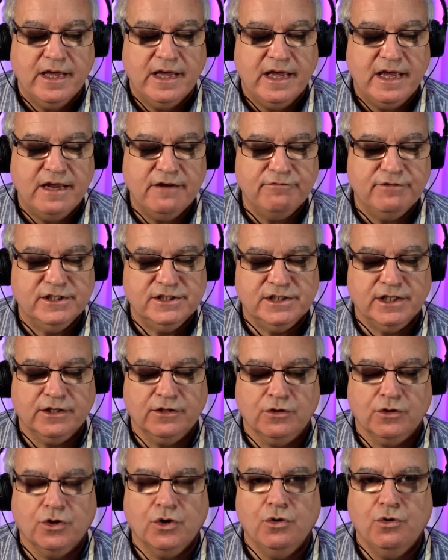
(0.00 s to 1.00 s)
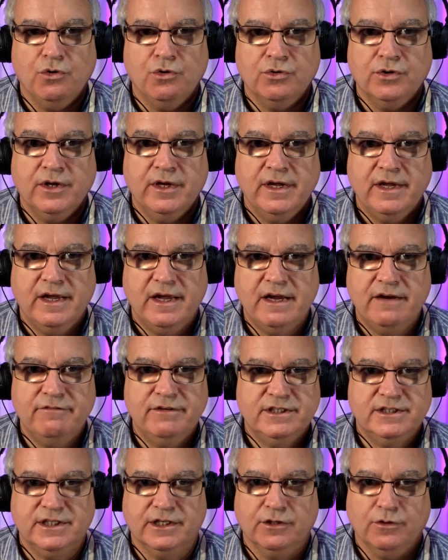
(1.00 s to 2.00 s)
every single chord, every
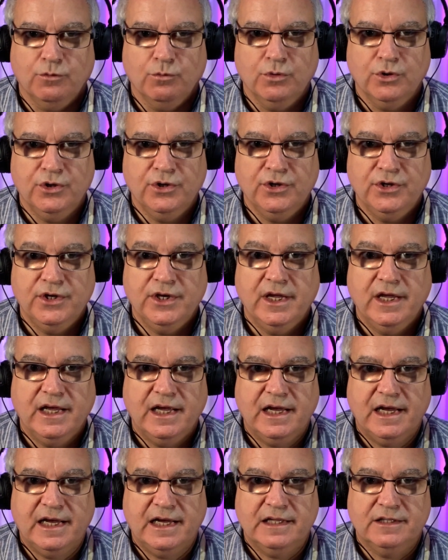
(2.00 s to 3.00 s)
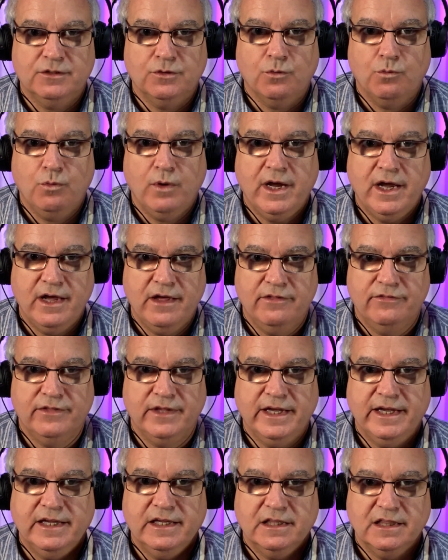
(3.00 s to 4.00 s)
single word, and where
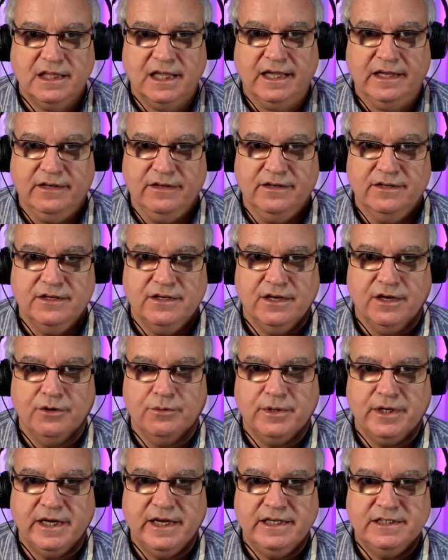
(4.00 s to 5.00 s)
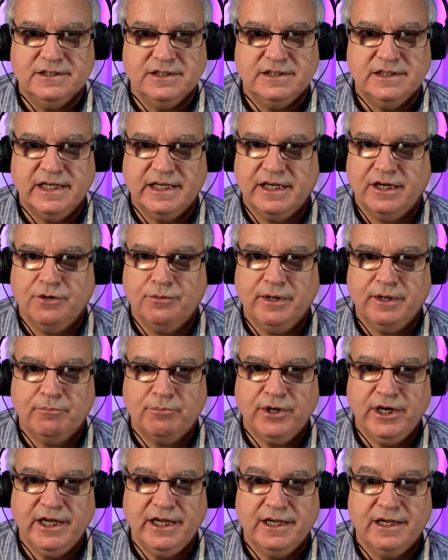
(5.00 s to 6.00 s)
they land. Okay, so take a quick
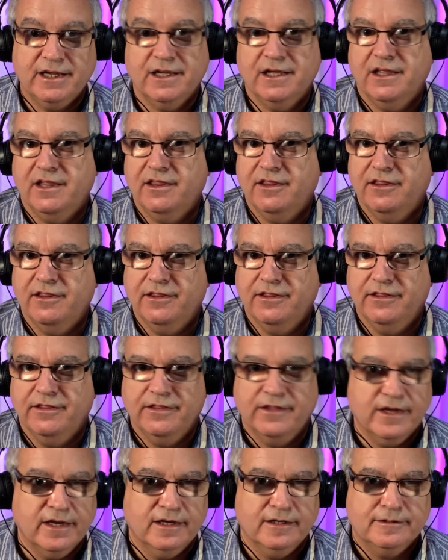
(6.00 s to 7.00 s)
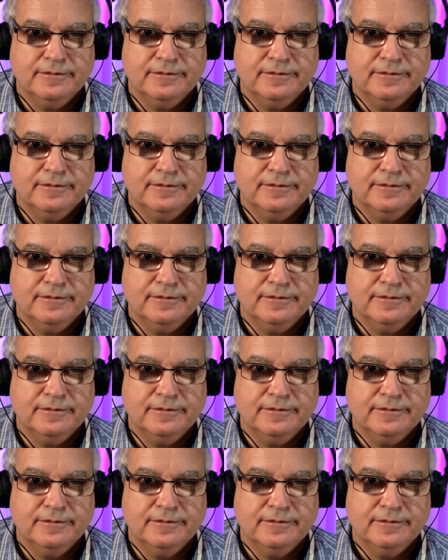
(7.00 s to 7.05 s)
break. There.